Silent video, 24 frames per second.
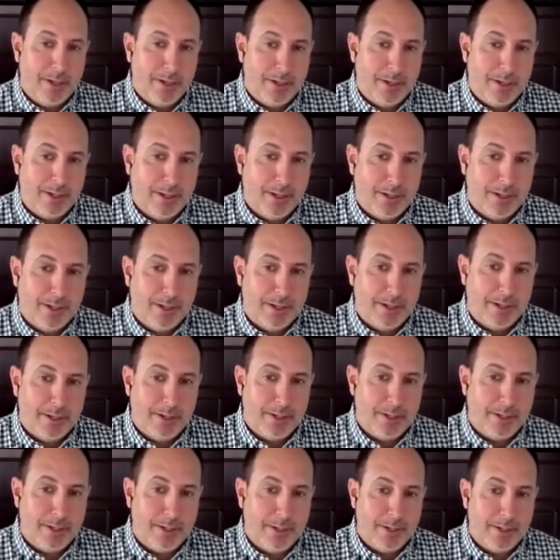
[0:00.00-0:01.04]

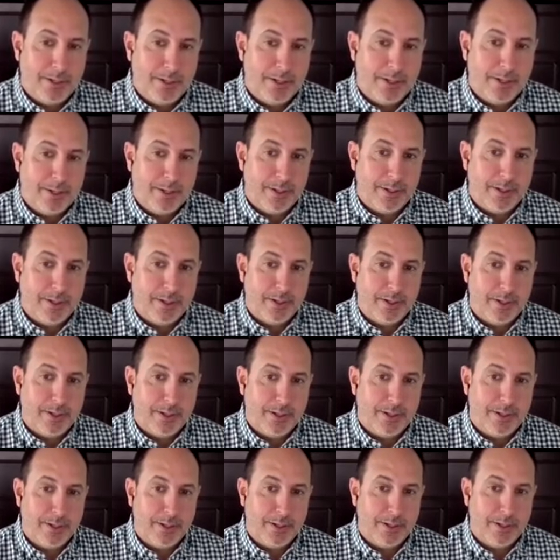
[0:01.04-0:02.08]

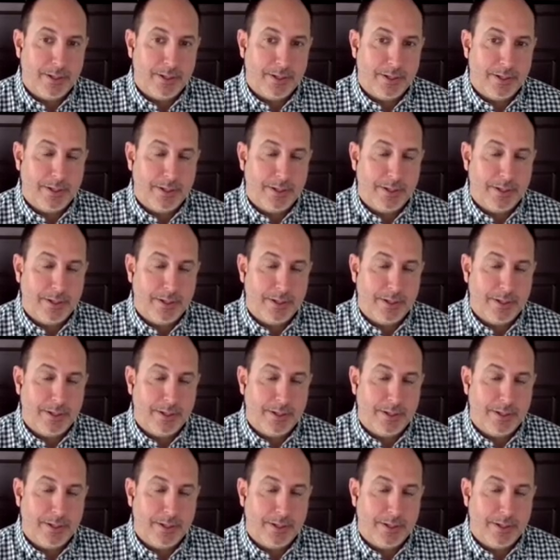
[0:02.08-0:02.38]
The person shown says nothing.